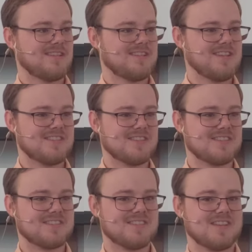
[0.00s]

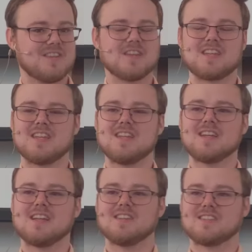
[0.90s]
Jesus, the
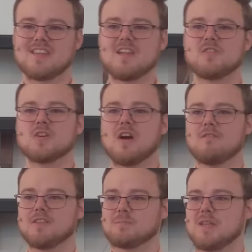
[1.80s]
King and Savior
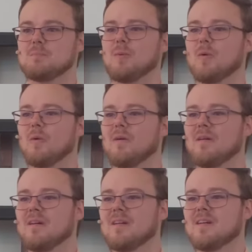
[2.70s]
of his people.
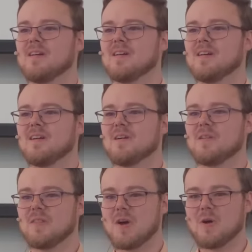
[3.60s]

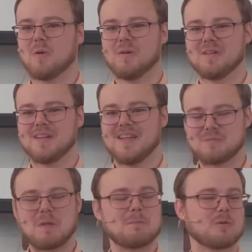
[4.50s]
Though
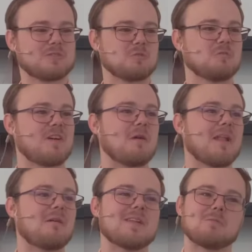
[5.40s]
his people soon
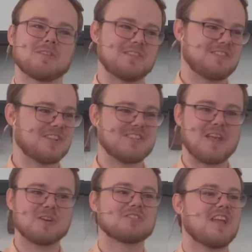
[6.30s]
found out he wasn't just
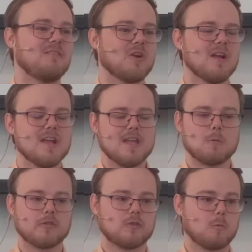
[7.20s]
their Savior, he
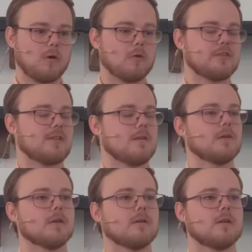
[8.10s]
was the world's
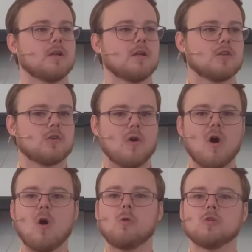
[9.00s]
Savior to
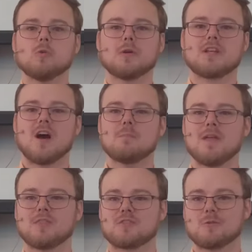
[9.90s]
all who would come
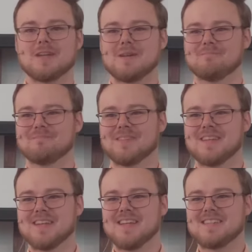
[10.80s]
in through him.
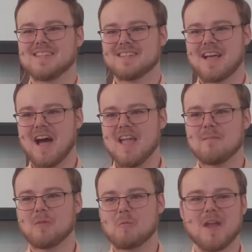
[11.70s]
He says, I
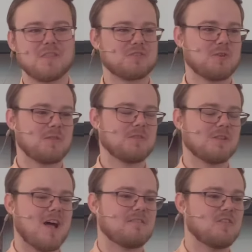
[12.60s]
am the way, the truth, and the
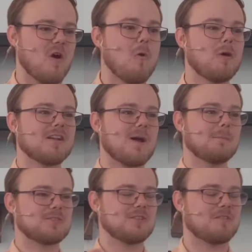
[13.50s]
life. No one
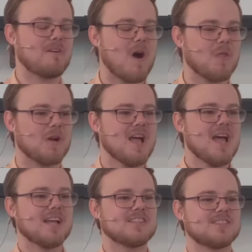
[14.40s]
comes to the Father
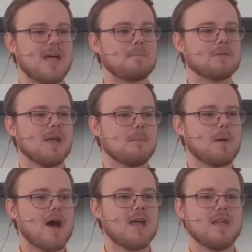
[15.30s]
except
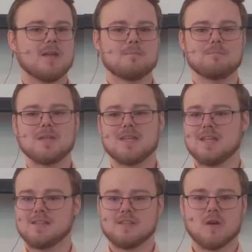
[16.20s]
by me.
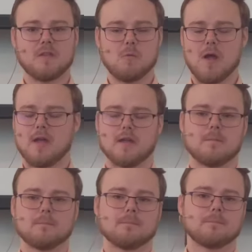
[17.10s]
He's the only way.
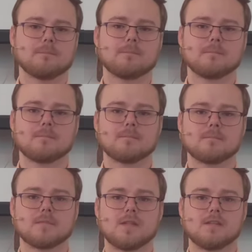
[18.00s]

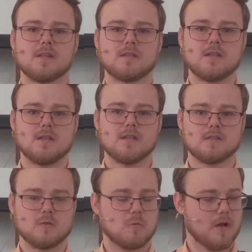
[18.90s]
He says, He
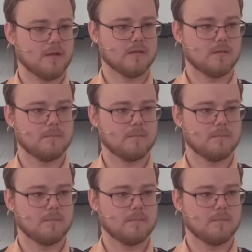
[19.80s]
is the one.